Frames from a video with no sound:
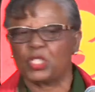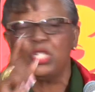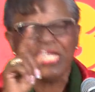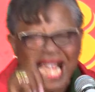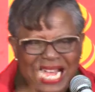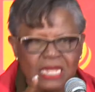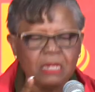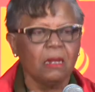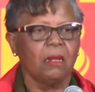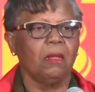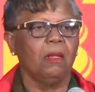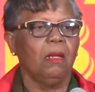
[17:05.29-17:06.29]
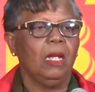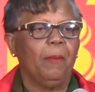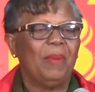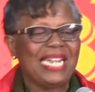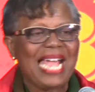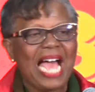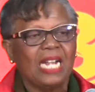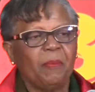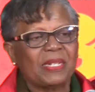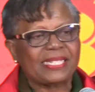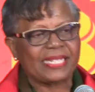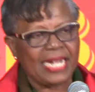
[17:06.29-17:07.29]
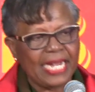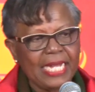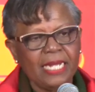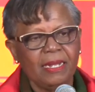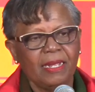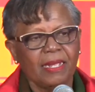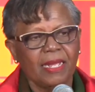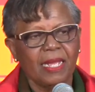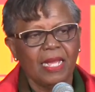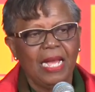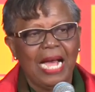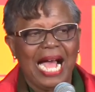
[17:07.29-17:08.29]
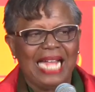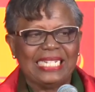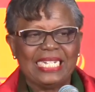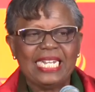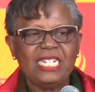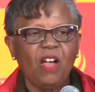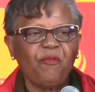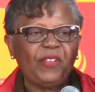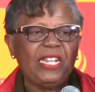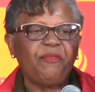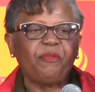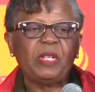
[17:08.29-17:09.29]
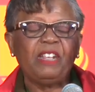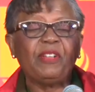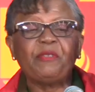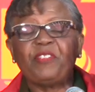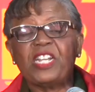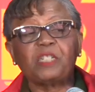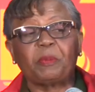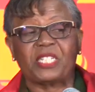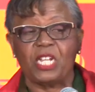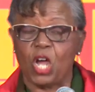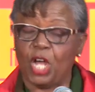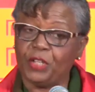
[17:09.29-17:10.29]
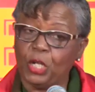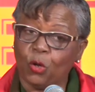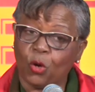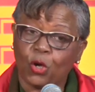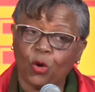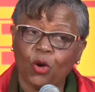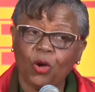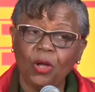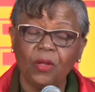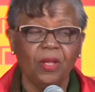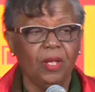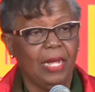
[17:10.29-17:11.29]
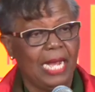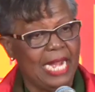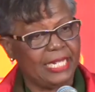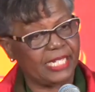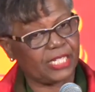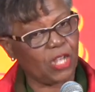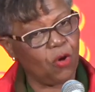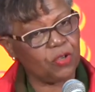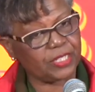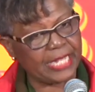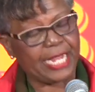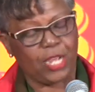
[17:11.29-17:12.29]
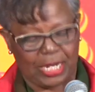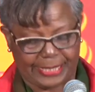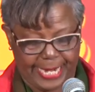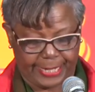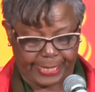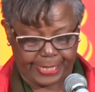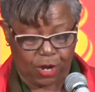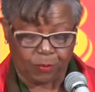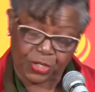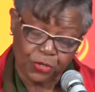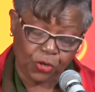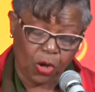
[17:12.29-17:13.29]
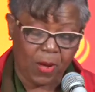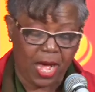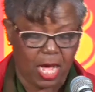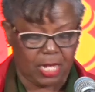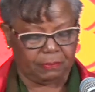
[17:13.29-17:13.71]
None. But they had up a sign, and they did not even finish putting on the logo, and the sign got taken down. But you know what?